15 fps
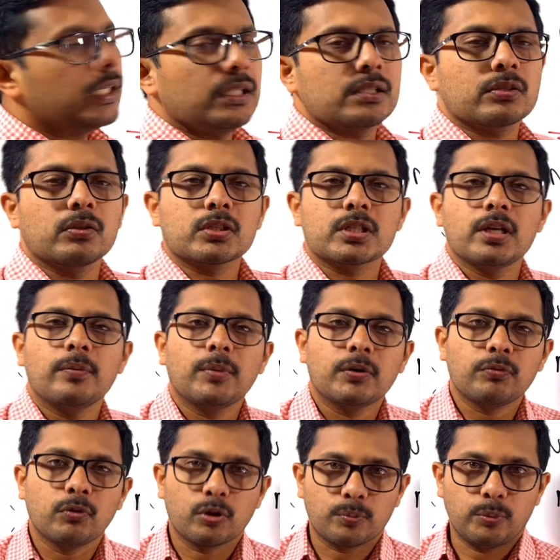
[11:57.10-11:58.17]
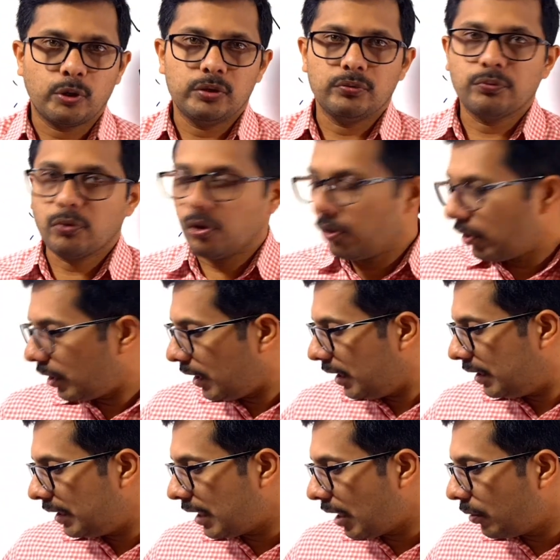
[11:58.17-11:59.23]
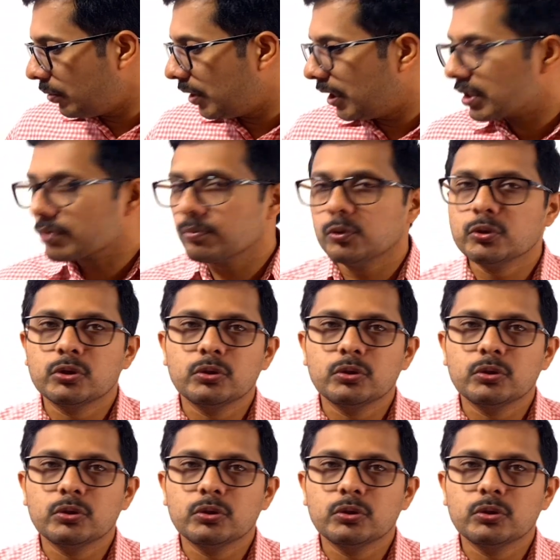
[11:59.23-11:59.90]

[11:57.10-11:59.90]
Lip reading: is question number 4.4. Now let's move